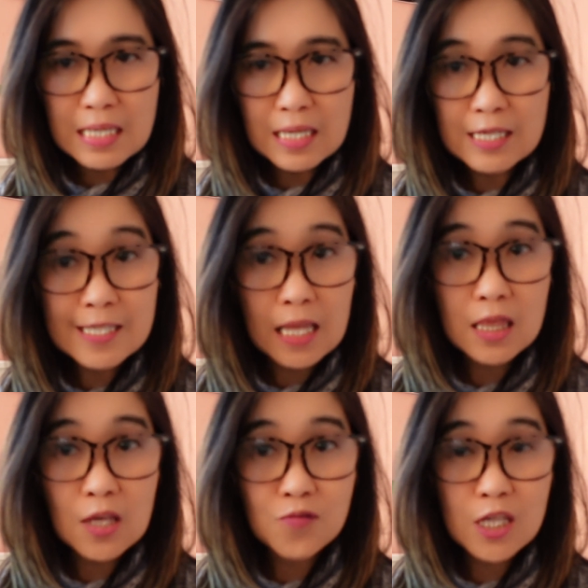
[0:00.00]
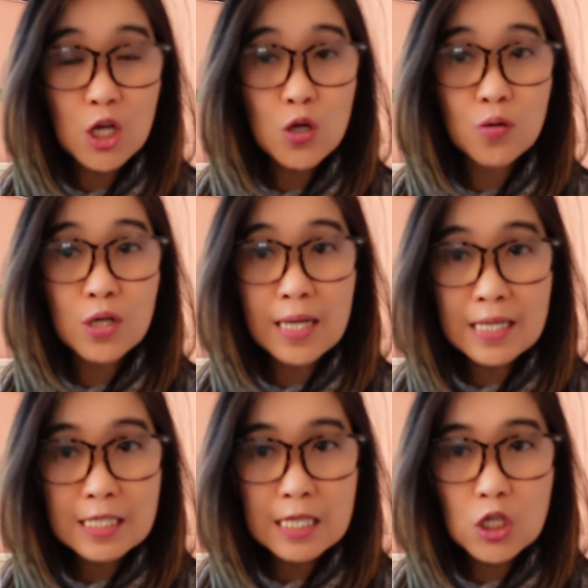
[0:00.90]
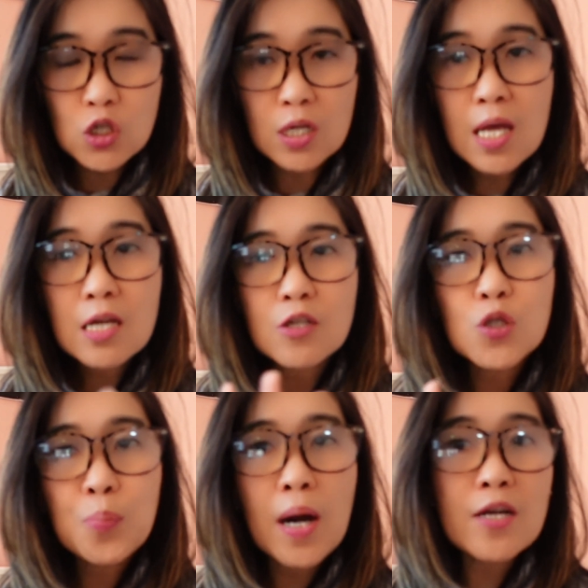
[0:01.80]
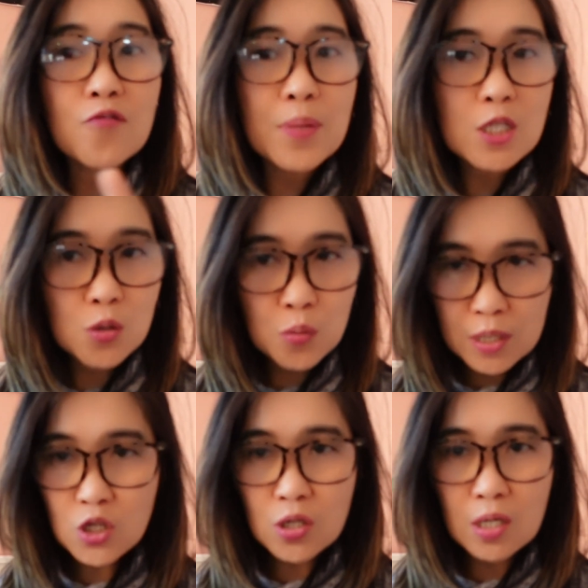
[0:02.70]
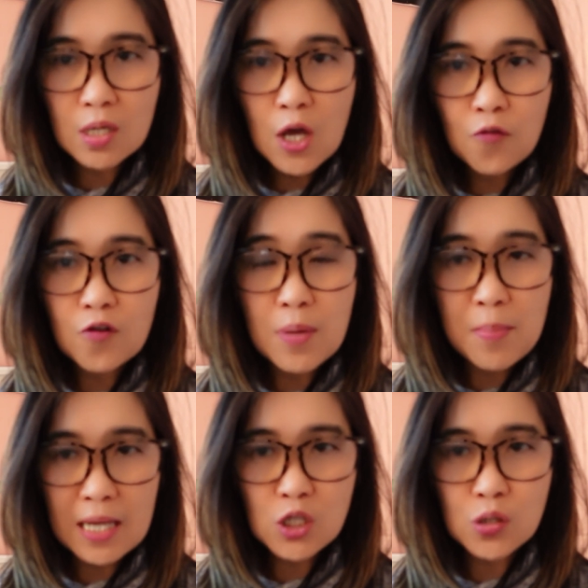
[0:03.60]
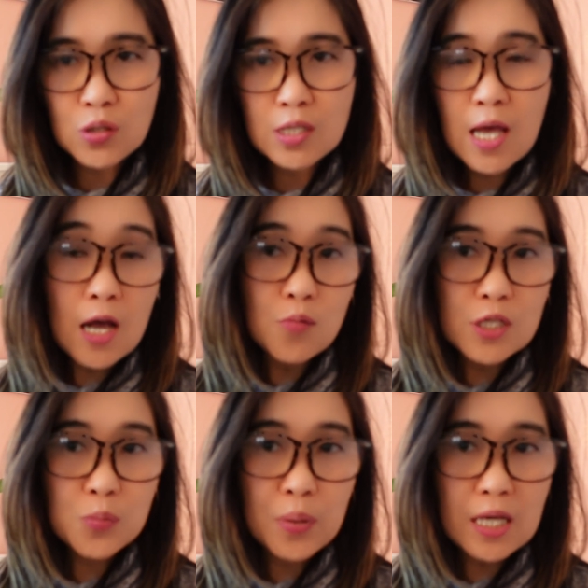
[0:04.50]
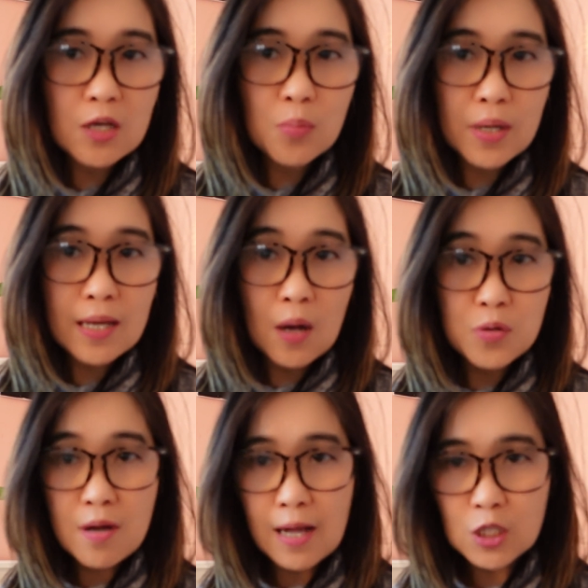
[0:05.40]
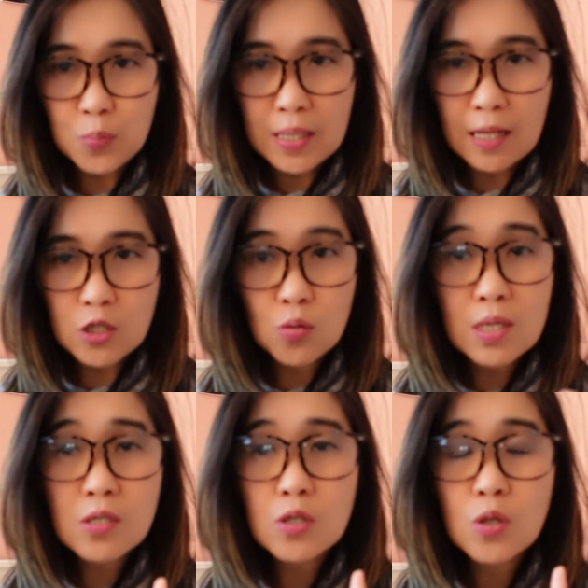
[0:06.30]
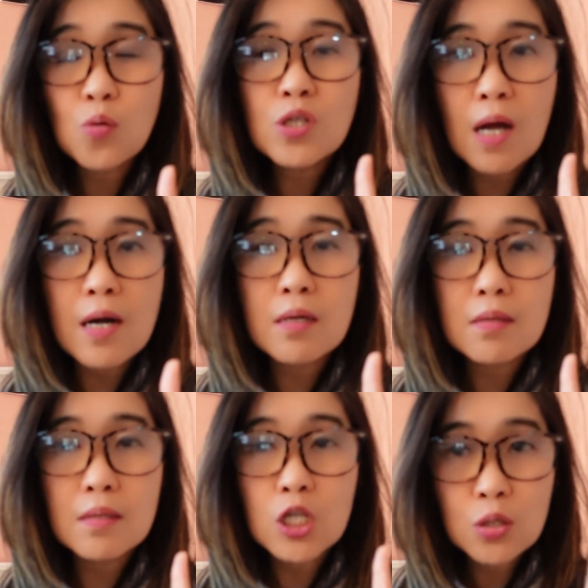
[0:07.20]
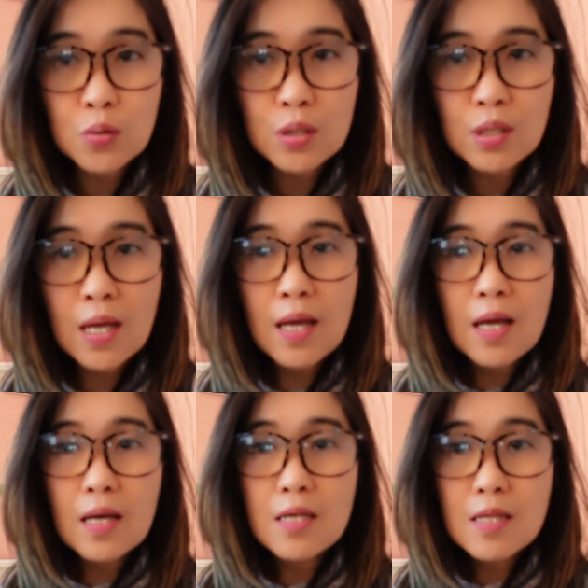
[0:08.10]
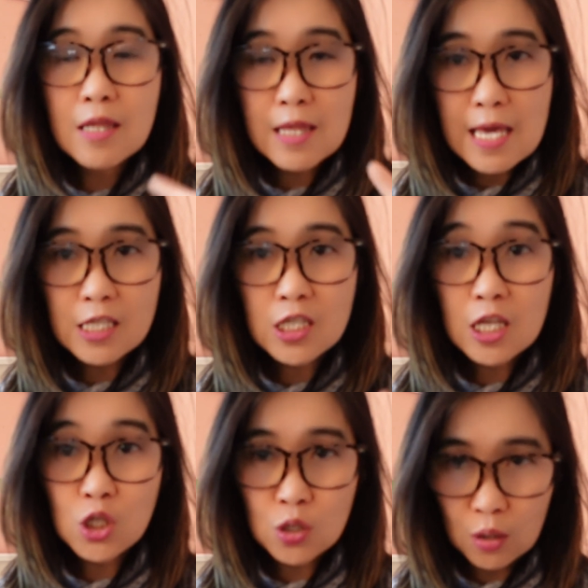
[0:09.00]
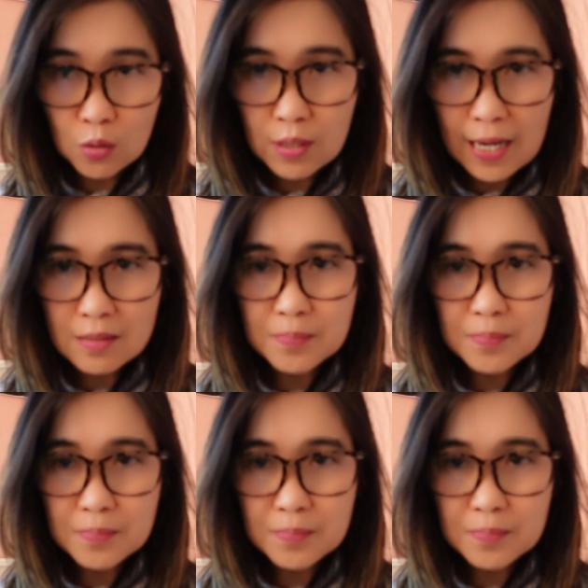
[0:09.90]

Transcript: incentives in your organization because part of my tuition for my master's was paid by our hospital. So those are good things to look at.